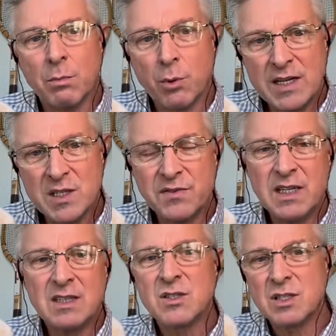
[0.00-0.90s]

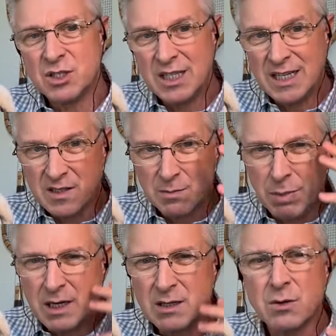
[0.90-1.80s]
breastfeeds, she gets
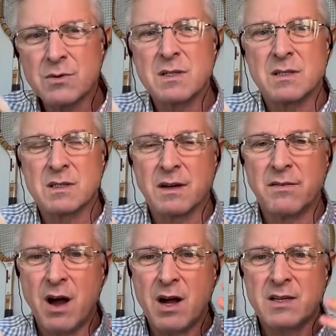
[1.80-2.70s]
big doses of
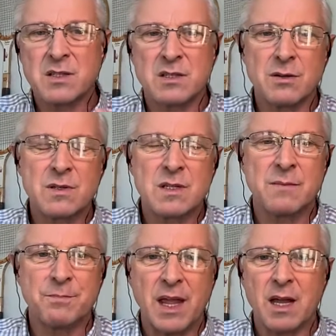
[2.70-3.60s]

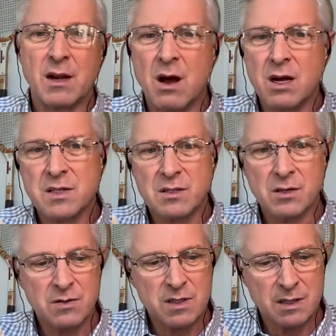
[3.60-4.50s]
oxytocin, and
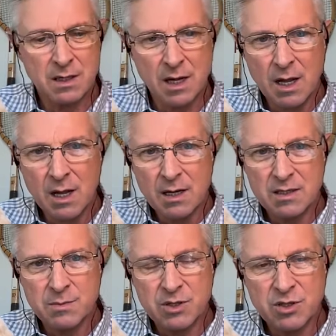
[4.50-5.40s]
oxytocin
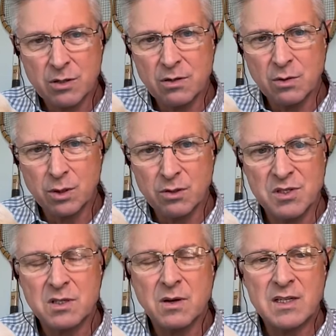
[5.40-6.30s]
has been shown to
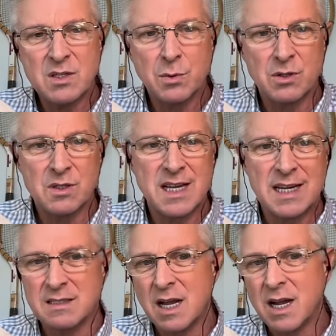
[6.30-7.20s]
reduce stress, reduce
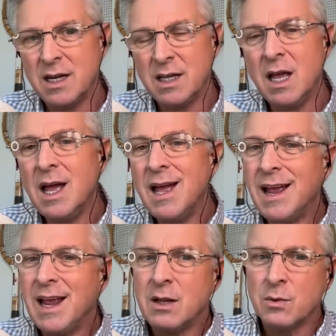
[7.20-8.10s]
anxiety,
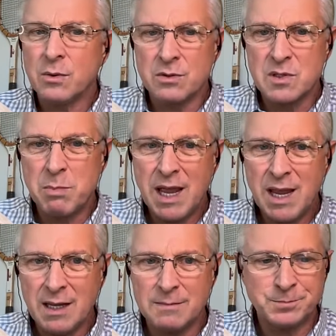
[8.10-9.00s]
and reduce
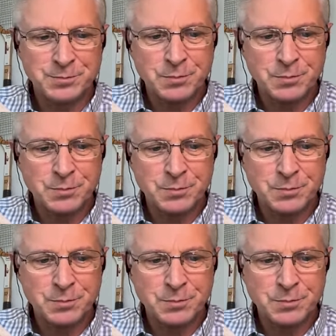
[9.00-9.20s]
pain.